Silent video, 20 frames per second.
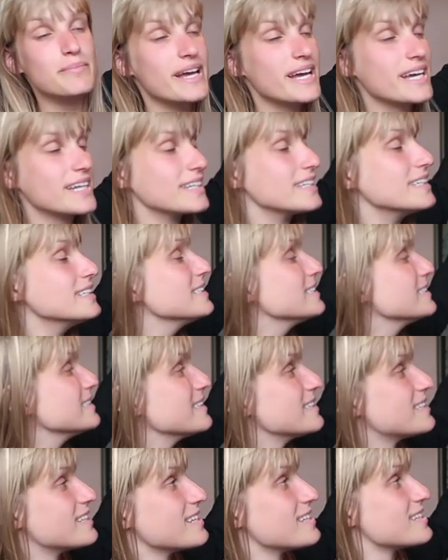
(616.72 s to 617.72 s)
Man,
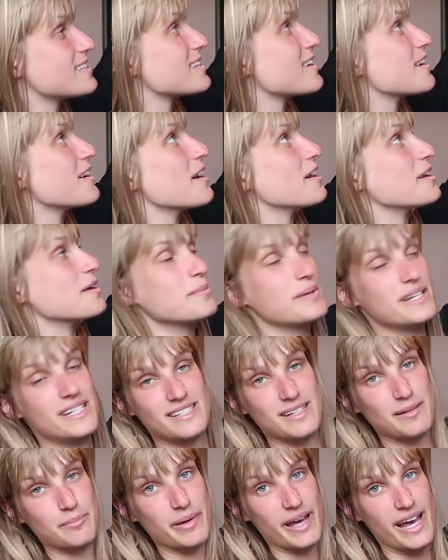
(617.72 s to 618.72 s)
this is an
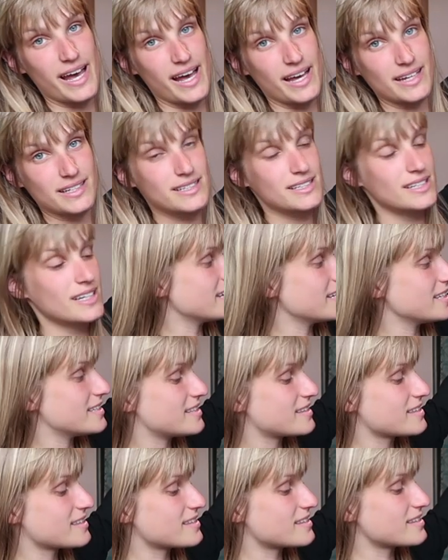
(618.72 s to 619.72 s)
amazing pad.
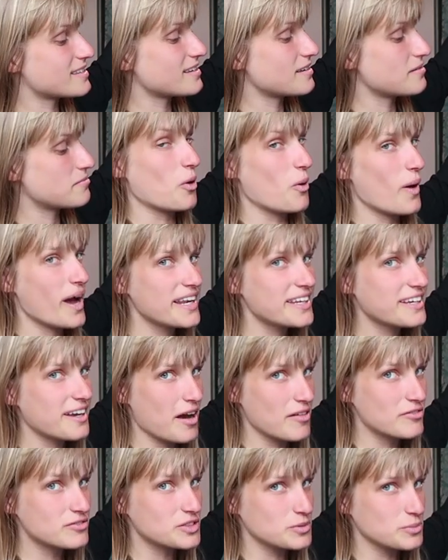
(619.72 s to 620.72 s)
It's quite
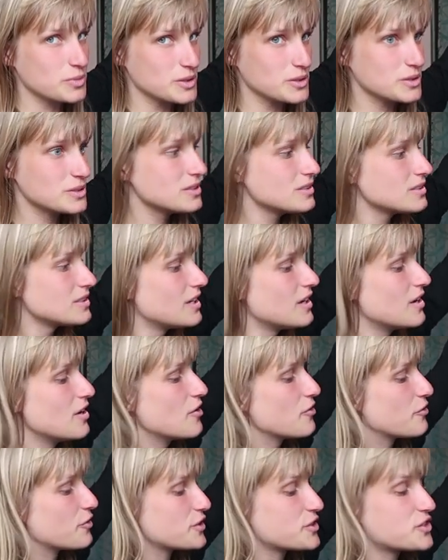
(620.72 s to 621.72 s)
comfortable.
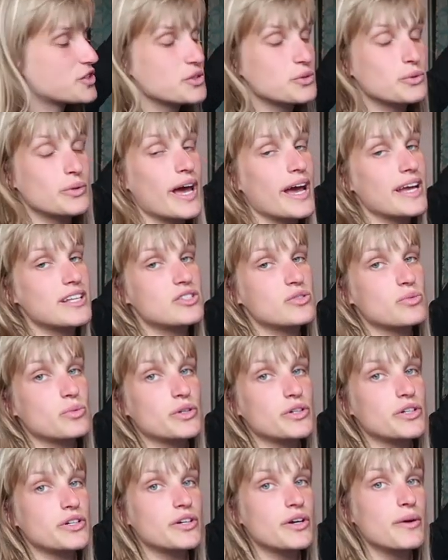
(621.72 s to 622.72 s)
First two nights
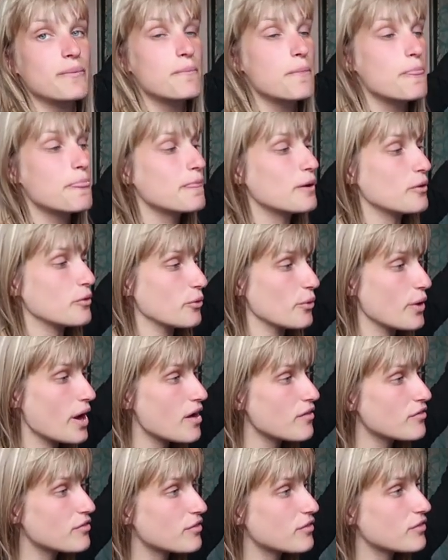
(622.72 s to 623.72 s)
were
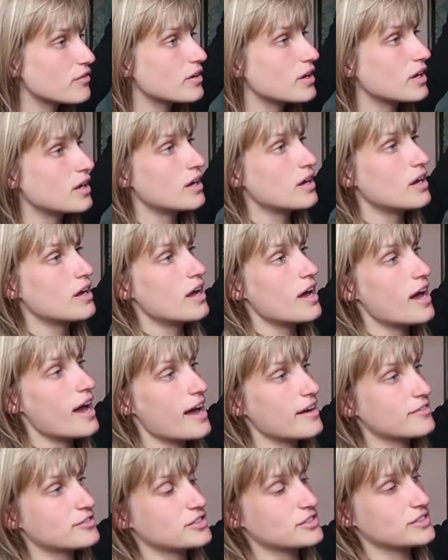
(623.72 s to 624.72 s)
rough.
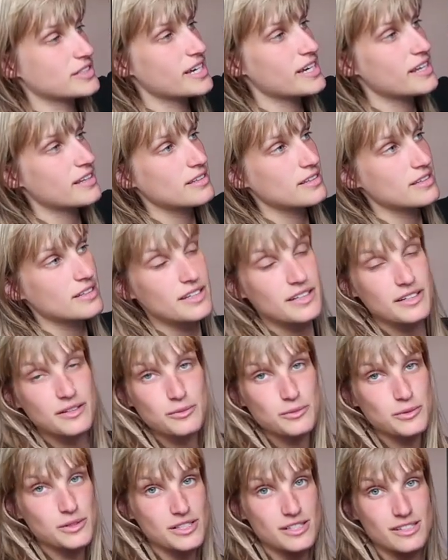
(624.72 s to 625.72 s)
After that,
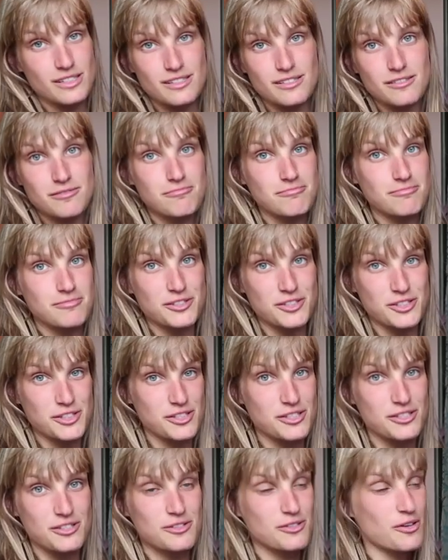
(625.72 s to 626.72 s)
it was
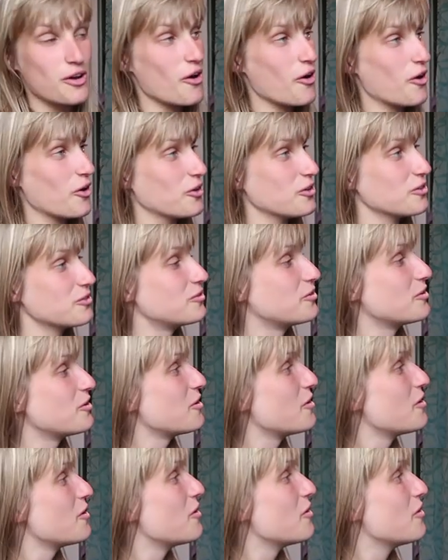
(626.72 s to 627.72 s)
just all
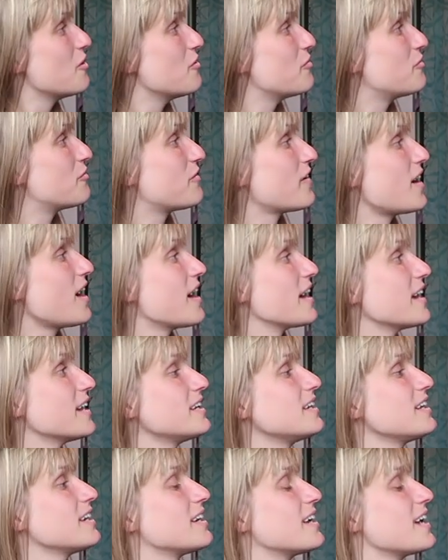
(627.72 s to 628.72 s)

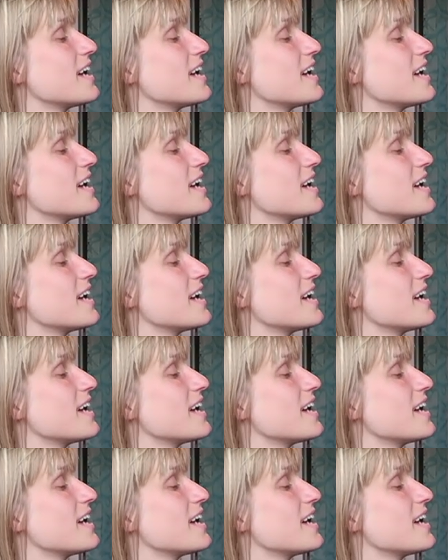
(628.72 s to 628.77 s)
fine.